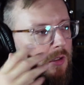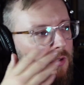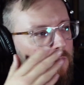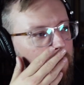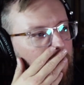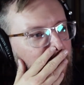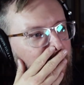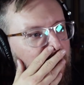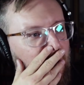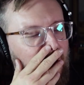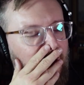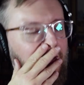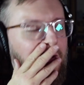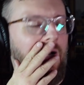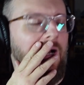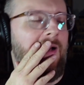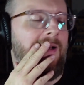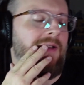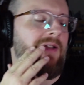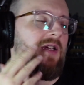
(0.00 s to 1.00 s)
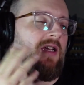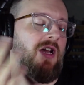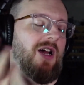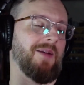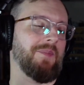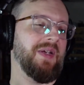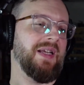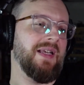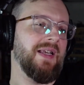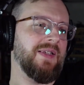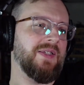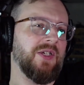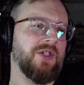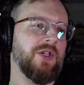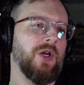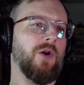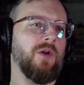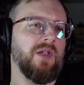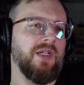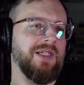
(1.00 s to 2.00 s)
but I mean, it's a
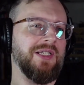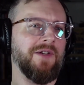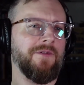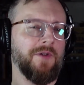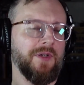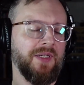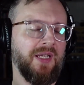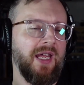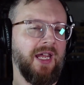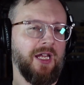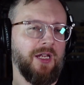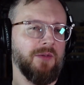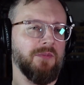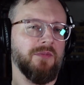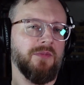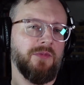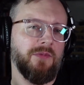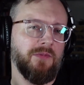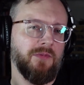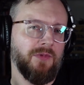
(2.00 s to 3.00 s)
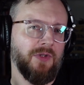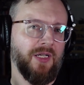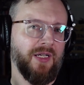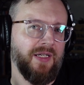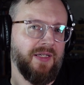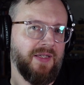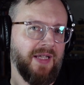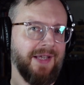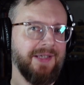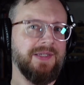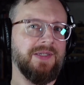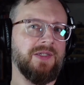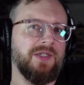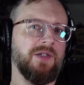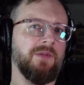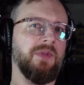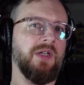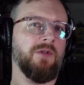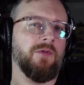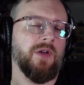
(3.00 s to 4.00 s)
totally different game. Like that's to
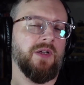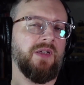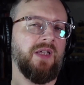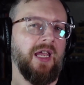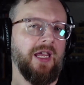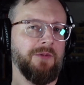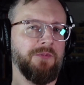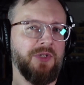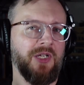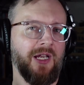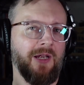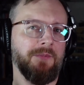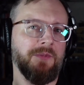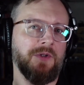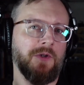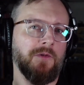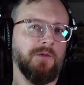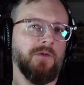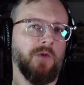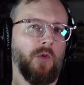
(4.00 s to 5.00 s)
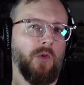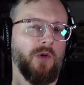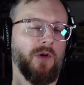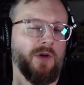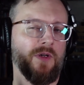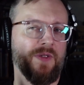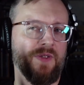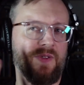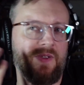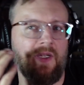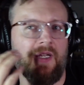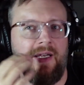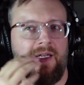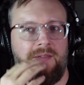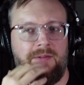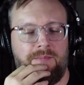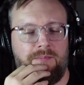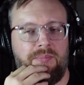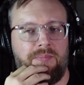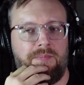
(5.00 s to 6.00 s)
me what game jams are for, is like
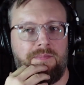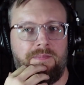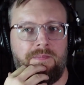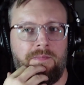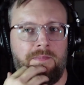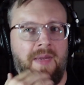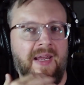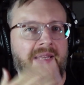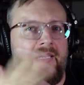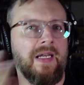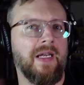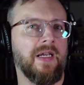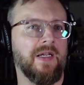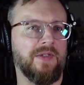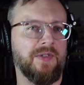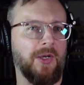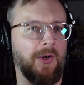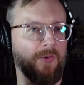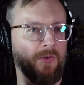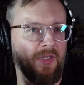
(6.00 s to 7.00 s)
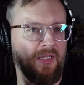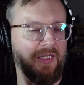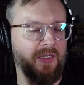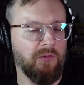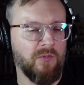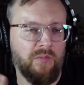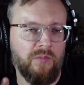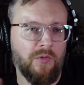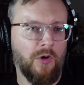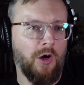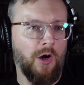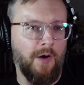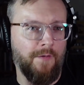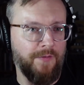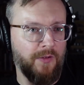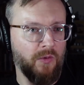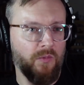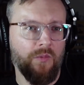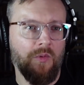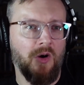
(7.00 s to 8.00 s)
making a totally off
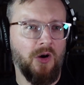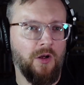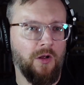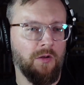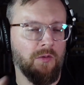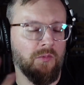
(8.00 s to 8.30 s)
the wall